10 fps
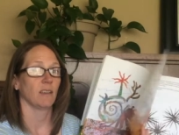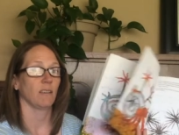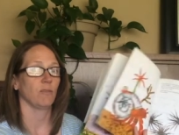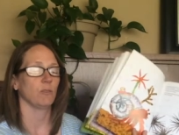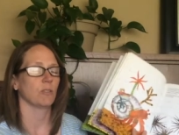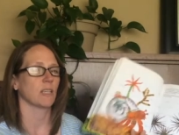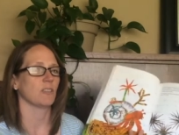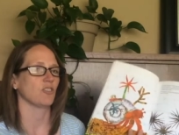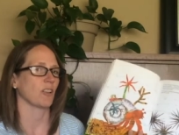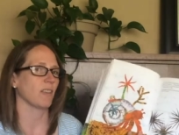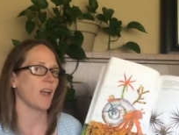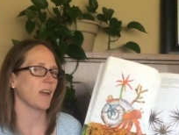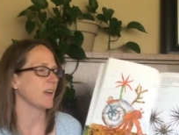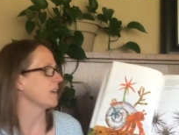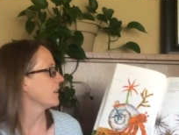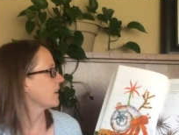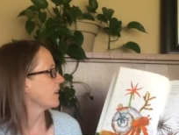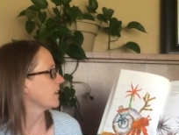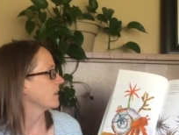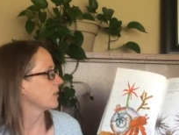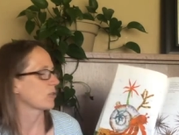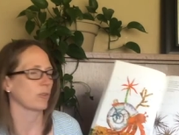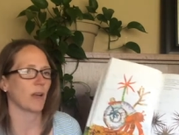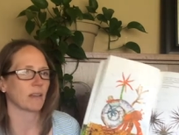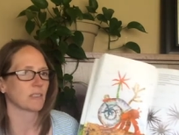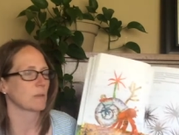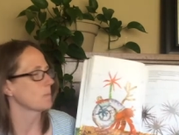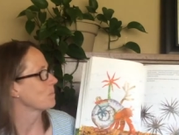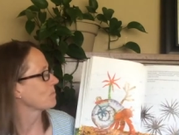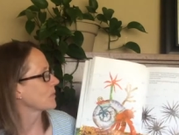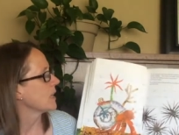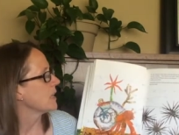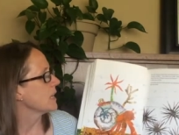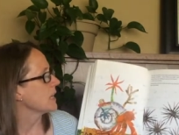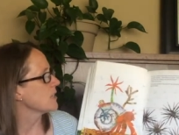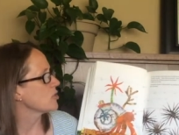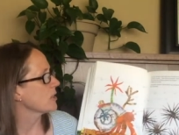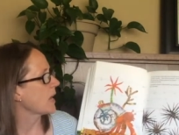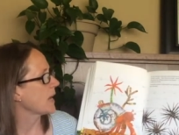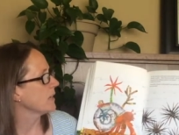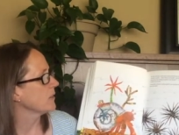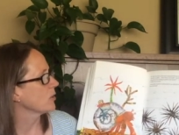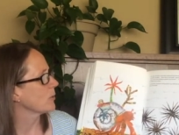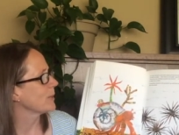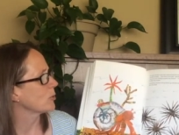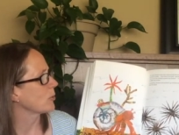if you said July, you're correct. In July, Hermit